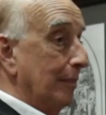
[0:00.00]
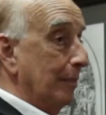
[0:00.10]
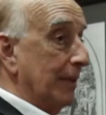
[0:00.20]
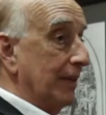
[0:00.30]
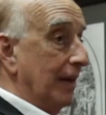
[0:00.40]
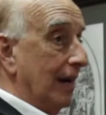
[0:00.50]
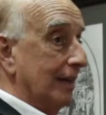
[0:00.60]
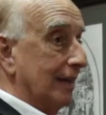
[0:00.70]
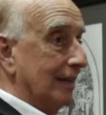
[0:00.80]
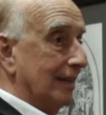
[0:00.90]
but the
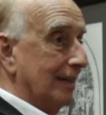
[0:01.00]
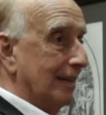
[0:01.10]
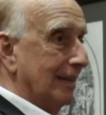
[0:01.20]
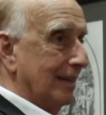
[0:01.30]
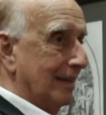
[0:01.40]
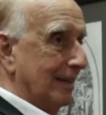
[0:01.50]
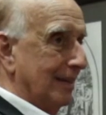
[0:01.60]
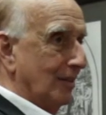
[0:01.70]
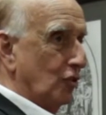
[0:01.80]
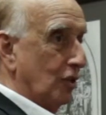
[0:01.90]
knocking
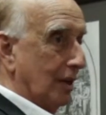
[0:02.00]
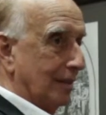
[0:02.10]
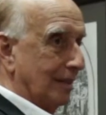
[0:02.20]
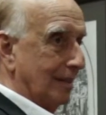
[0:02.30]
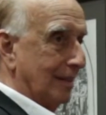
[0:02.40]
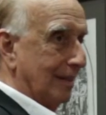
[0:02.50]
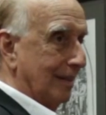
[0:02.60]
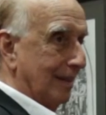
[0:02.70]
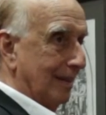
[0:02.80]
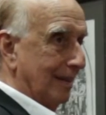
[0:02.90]
just
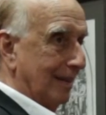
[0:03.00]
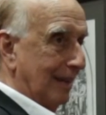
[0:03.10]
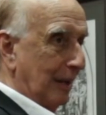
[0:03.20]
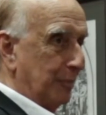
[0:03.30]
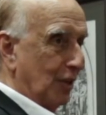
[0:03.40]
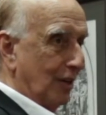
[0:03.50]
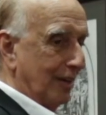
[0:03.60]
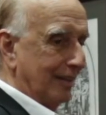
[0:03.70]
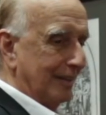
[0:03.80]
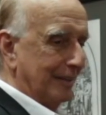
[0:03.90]
kept on.